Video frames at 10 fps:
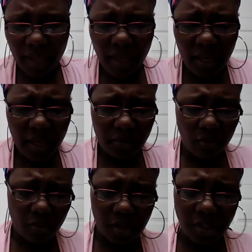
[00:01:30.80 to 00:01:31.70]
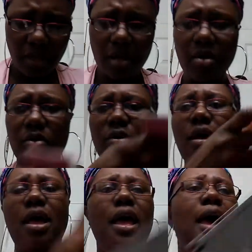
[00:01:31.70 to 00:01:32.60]
and also
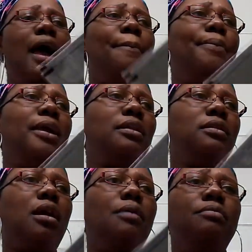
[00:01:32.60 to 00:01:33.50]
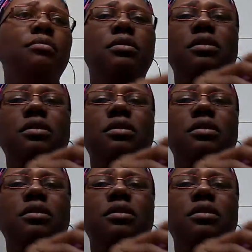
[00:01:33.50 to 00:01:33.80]
I picked up